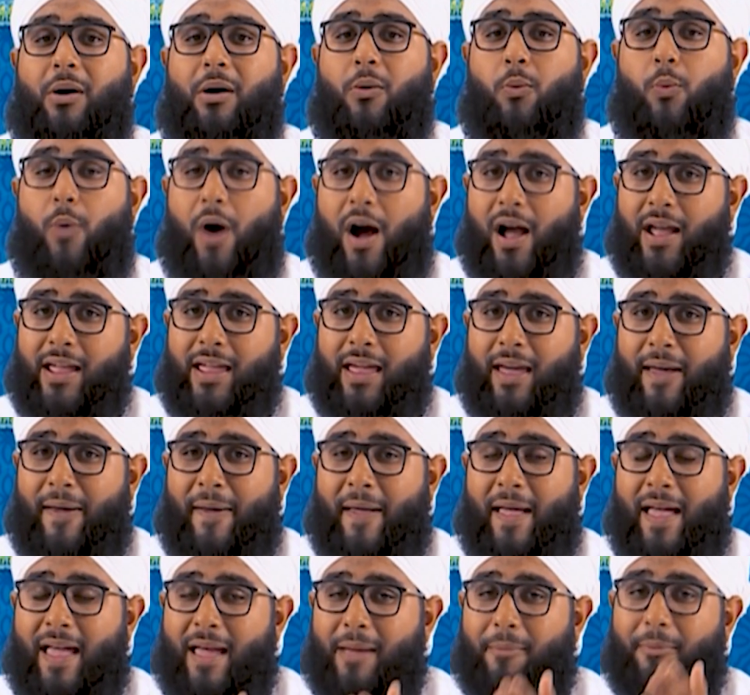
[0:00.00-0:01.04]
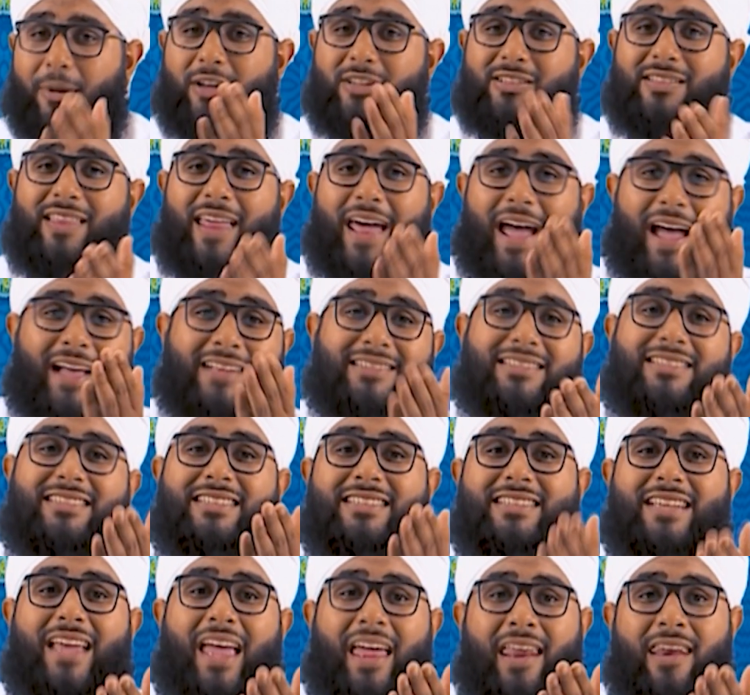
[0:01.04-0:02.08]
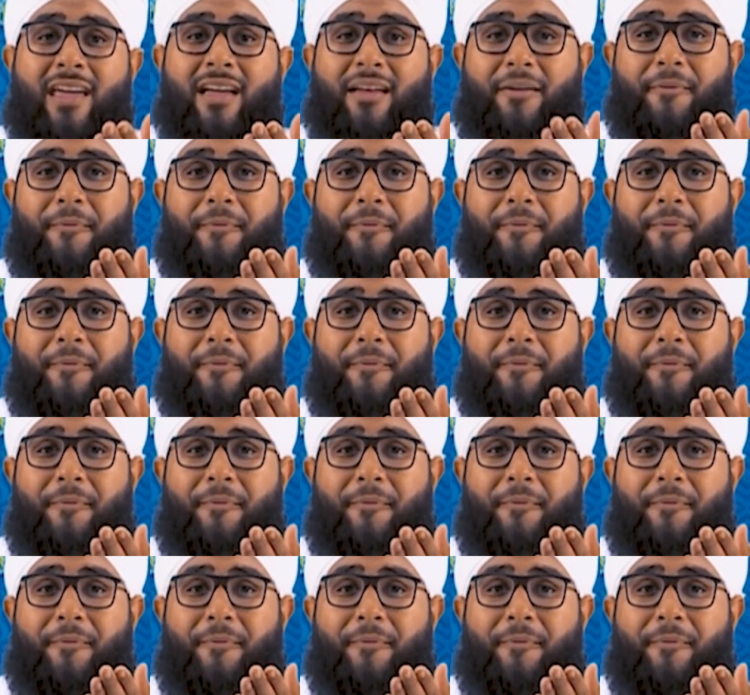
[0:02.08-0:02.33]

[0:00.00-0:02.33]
Why? Because the ant said,